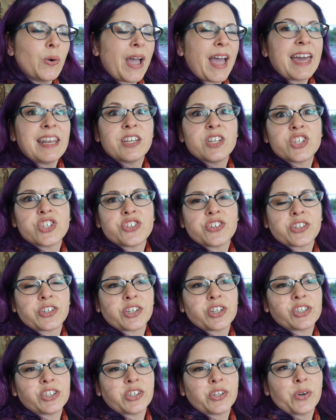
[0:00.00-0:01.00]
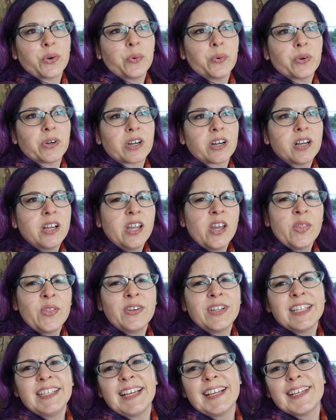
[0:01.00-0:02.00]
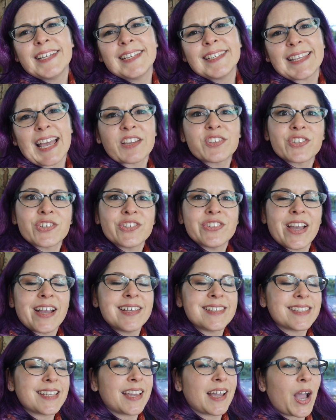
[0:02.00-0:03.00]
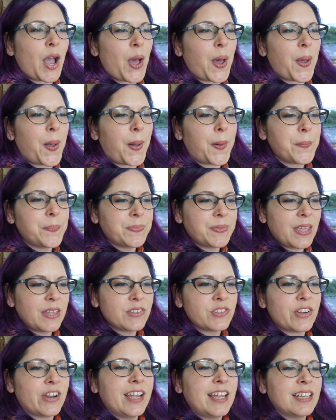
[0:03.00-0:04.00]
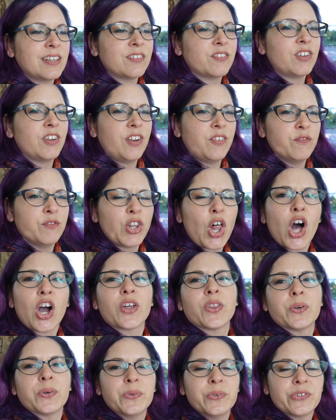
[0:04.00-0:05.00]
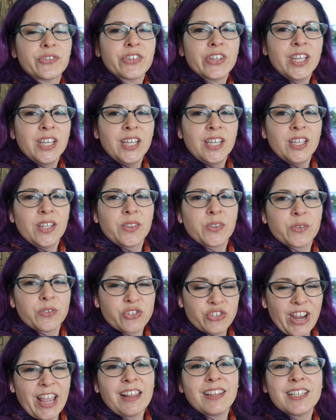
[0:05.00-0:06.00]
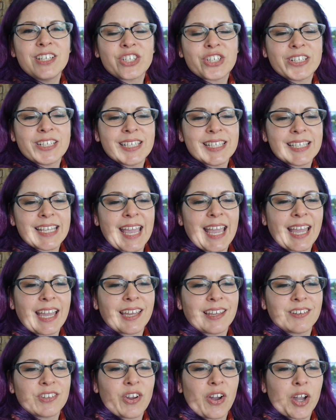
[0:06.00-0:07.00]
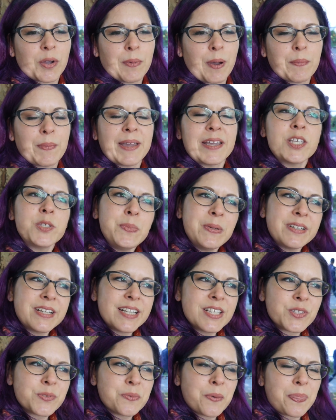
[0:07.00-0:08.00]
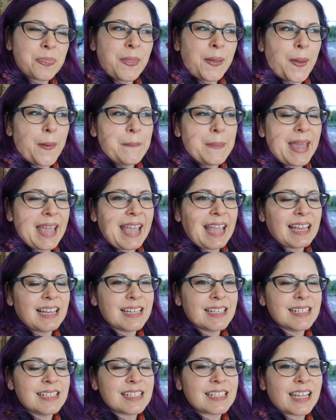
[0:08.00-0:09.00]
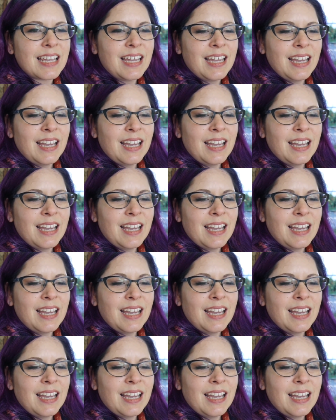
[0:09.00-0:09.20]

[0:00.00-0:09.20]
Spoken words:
added sugar, or 30 days exercising, and try and vlog those challenges and talk about my experience with them and